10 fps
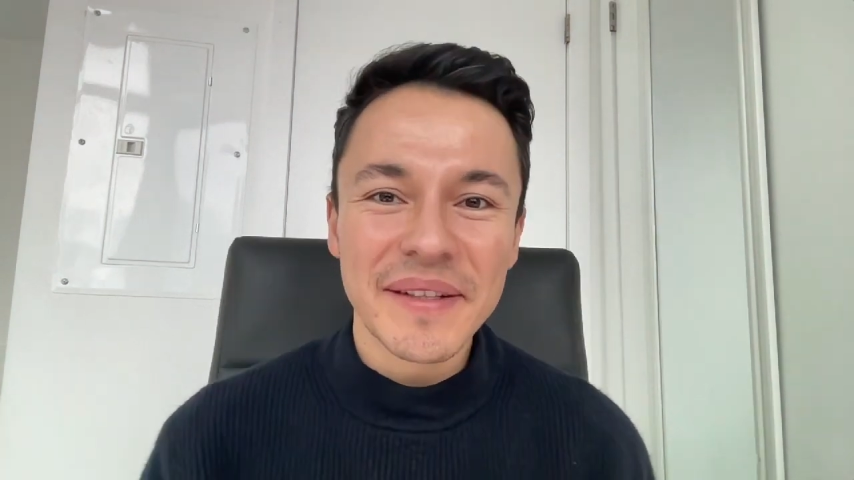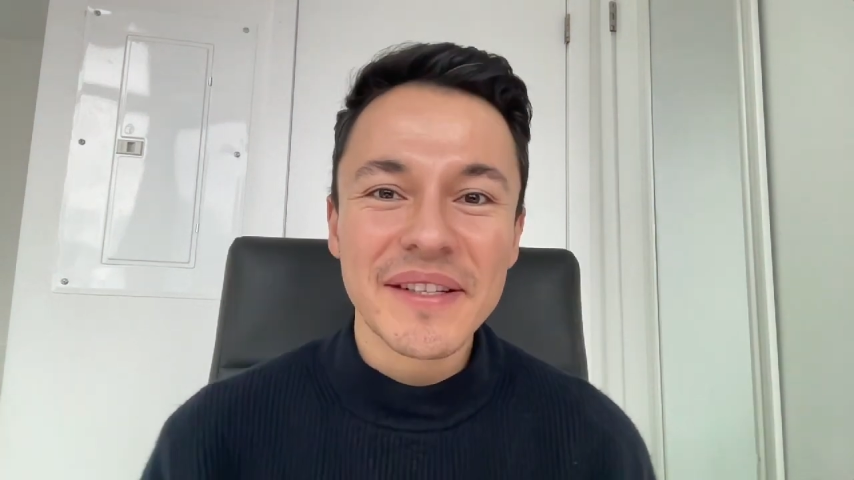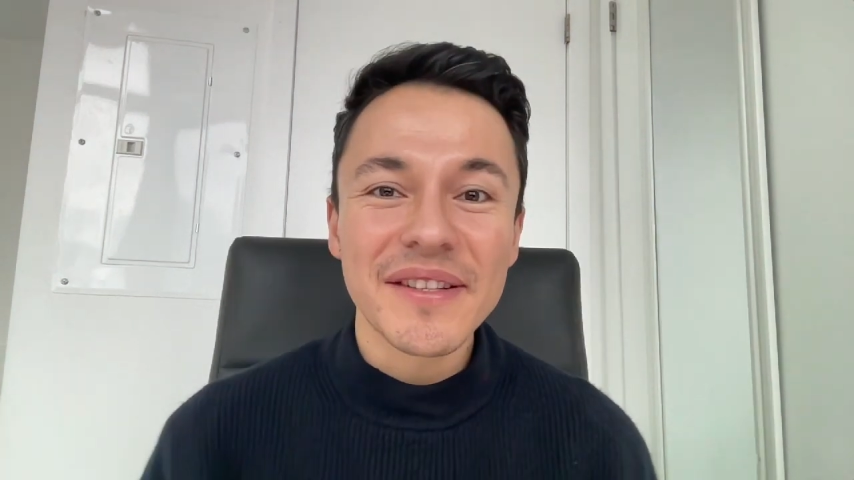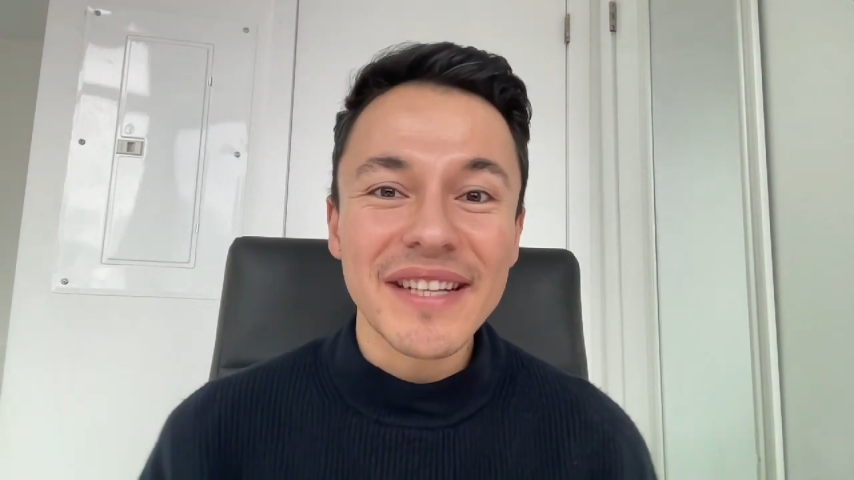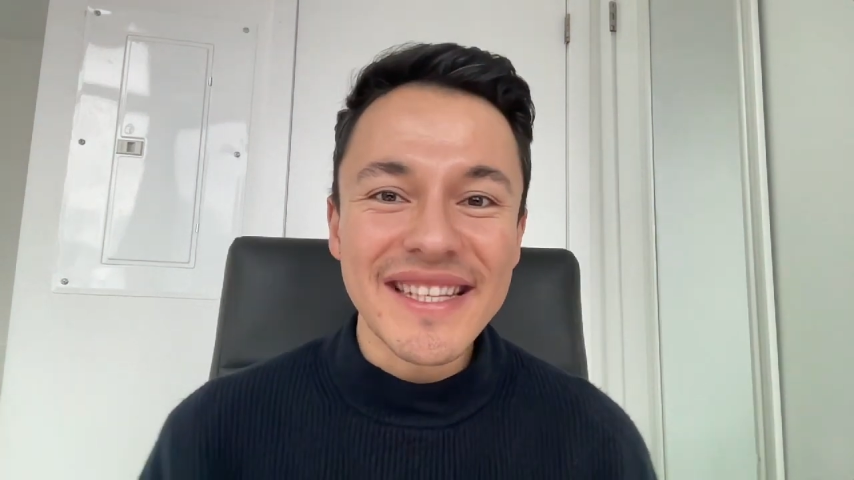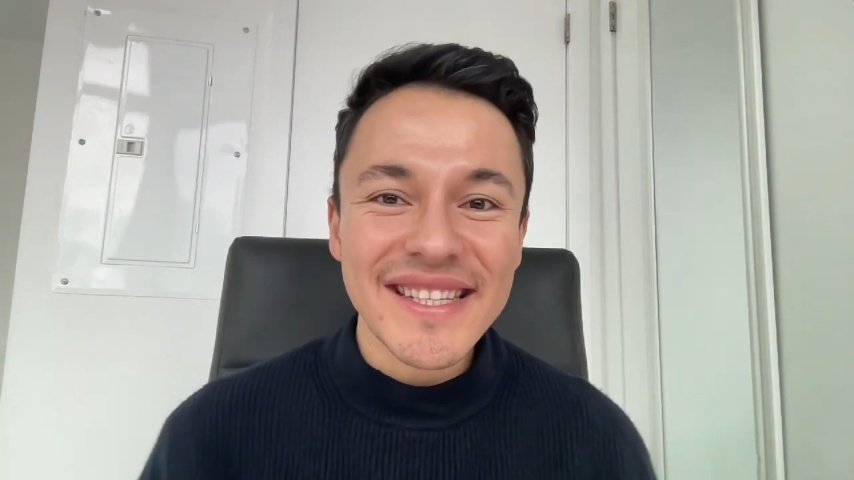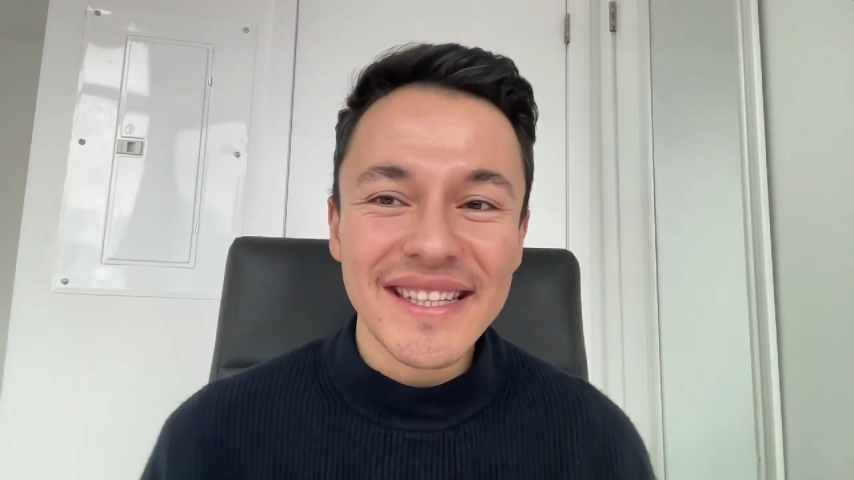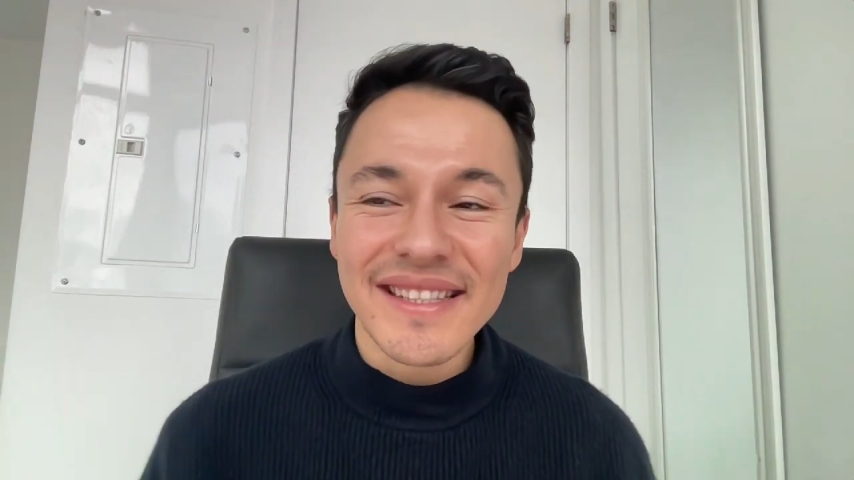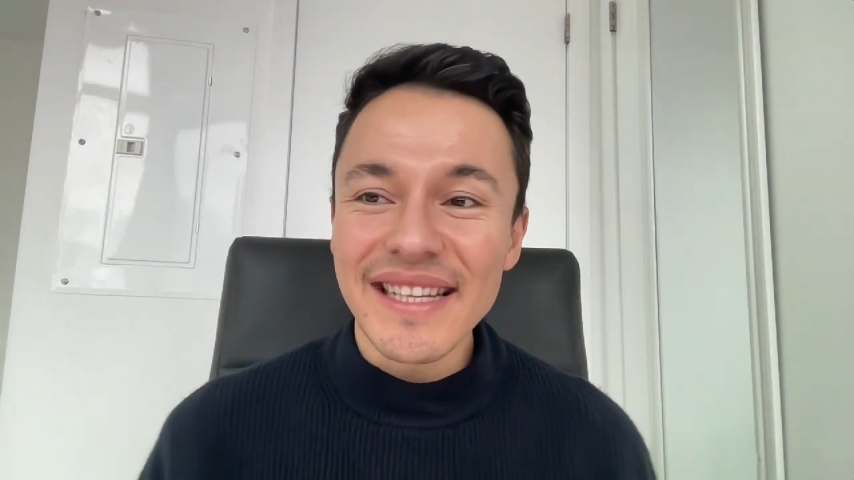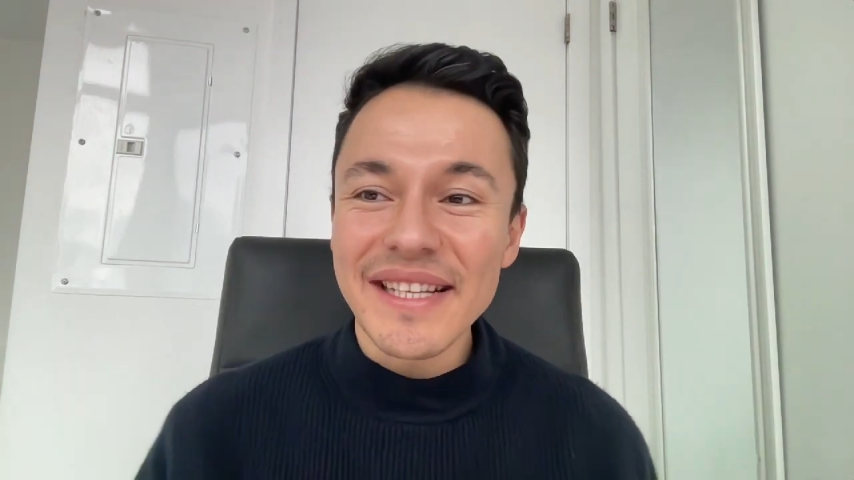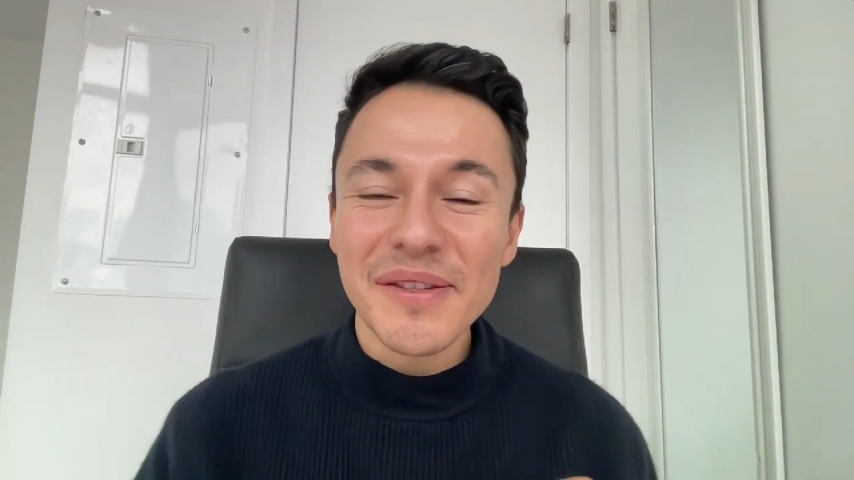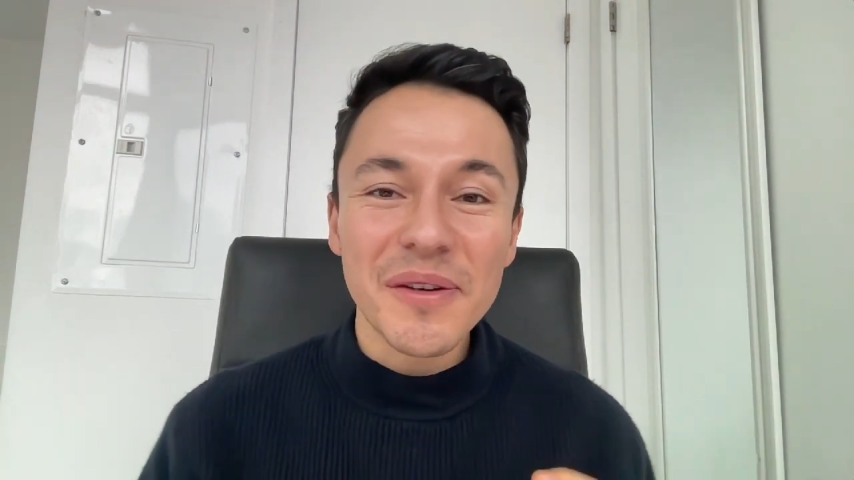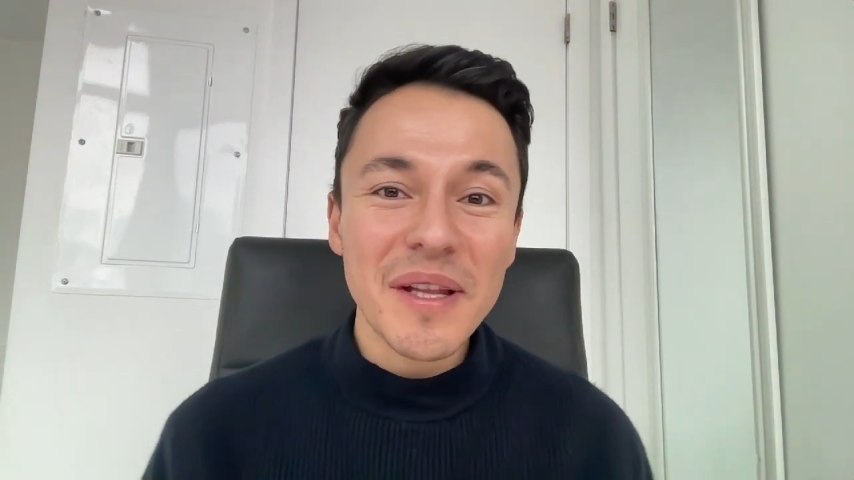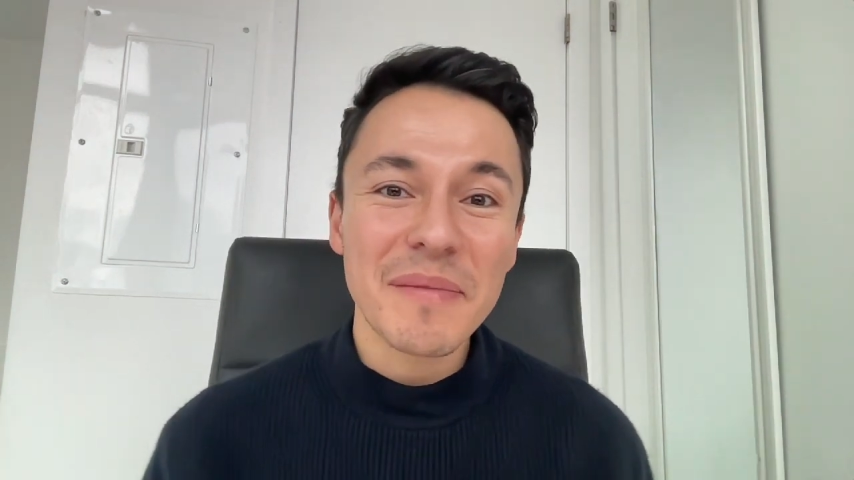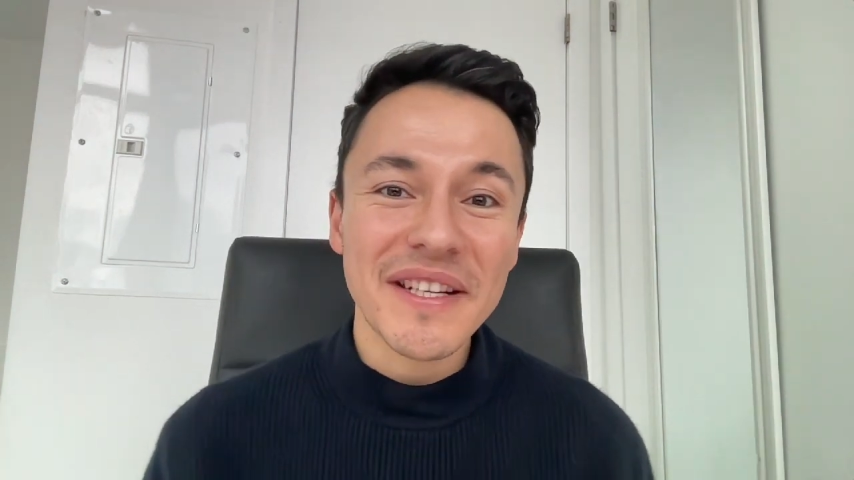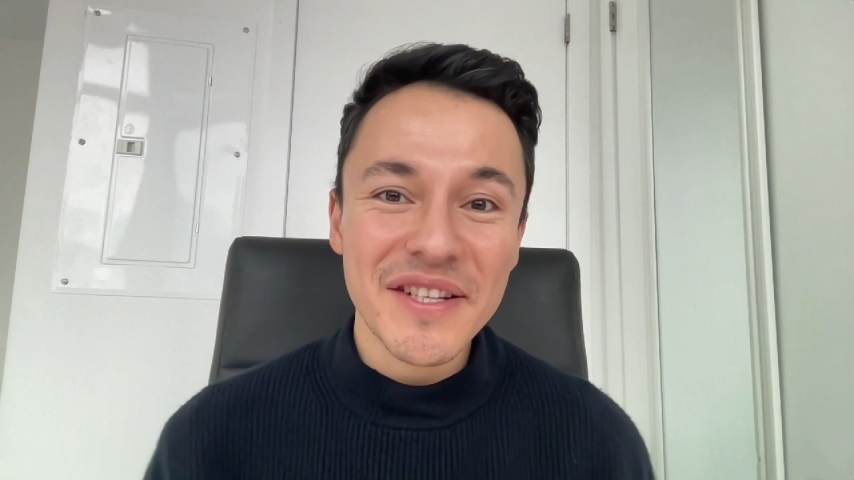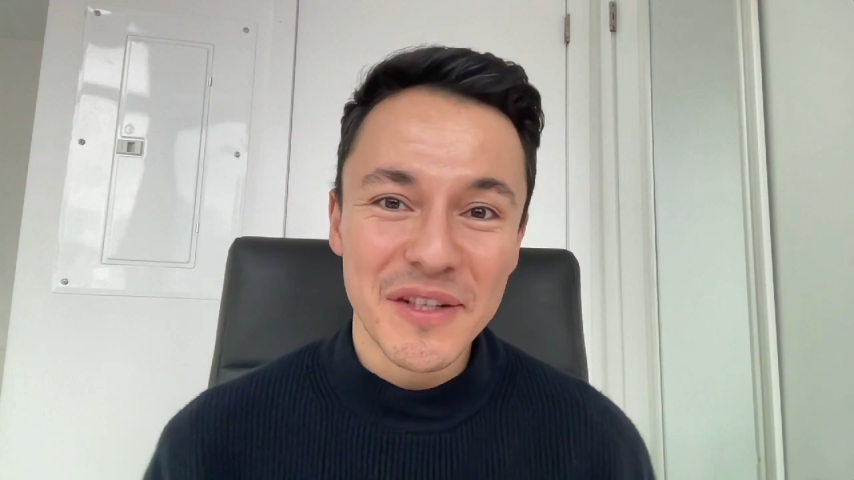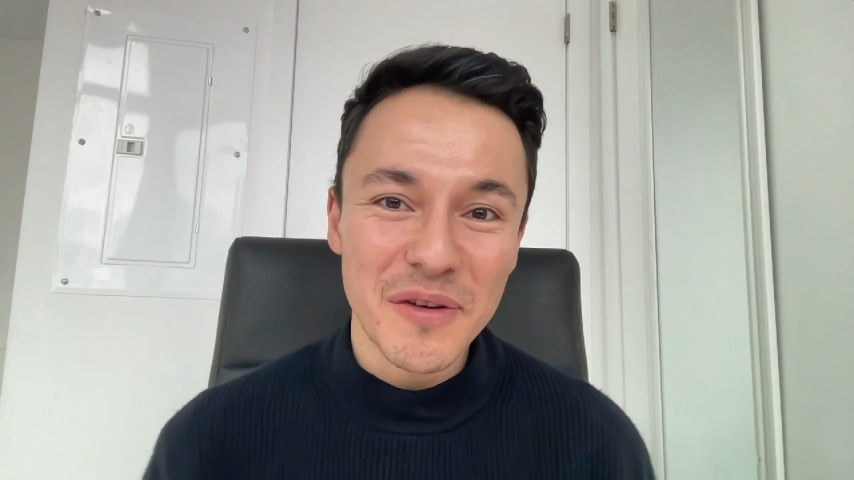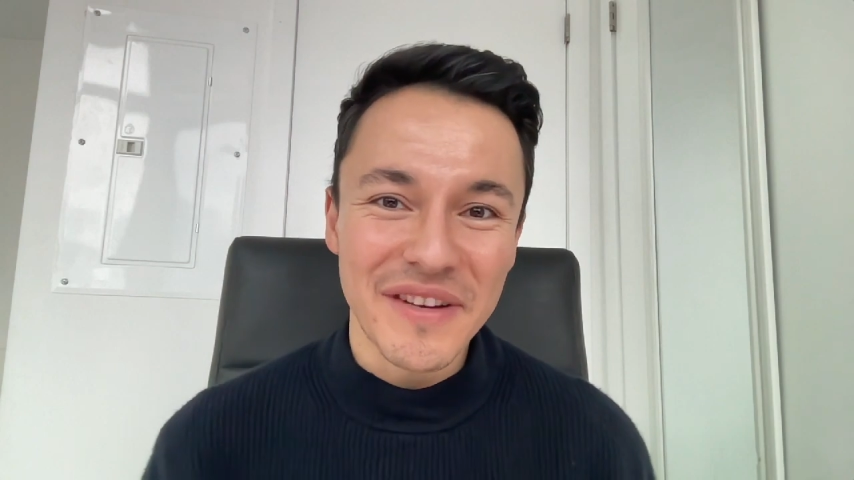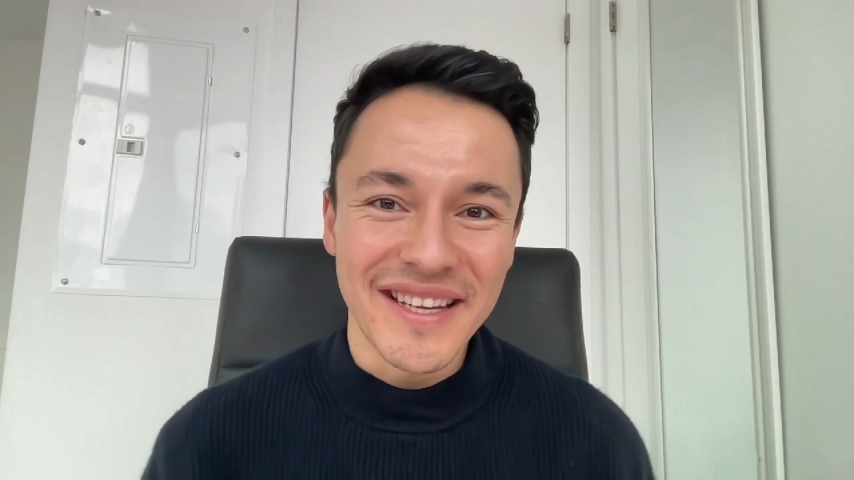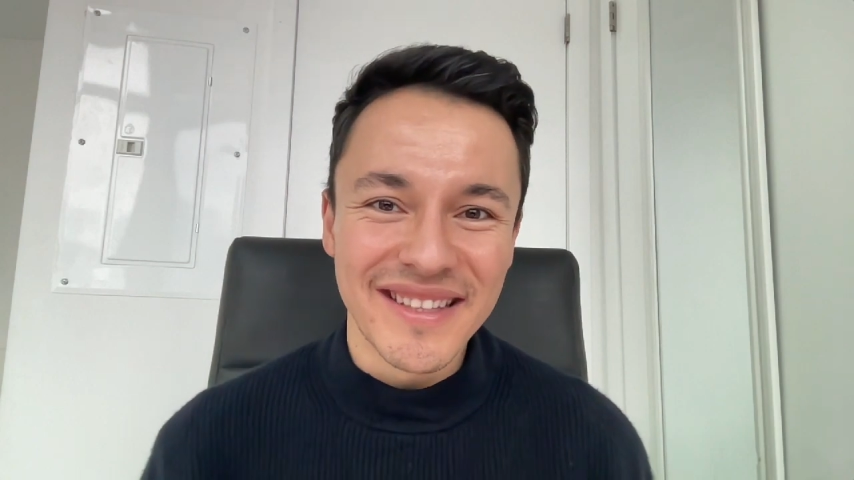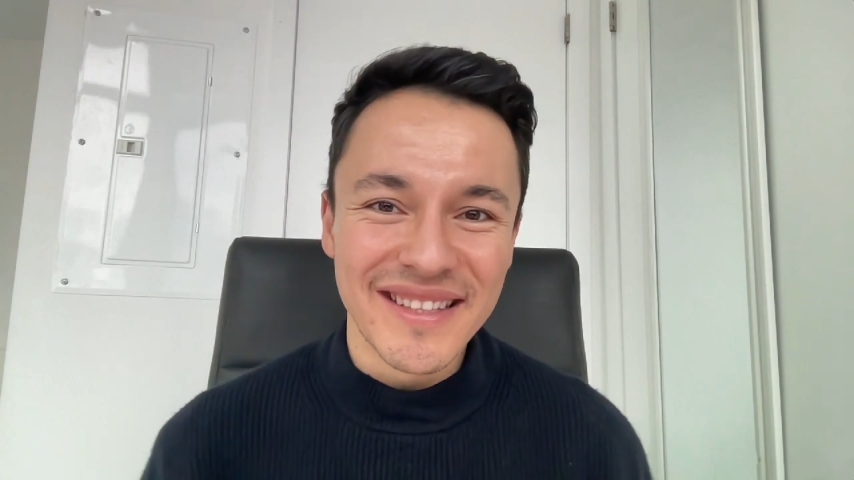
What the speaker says: So that's it. That's all about shadowing.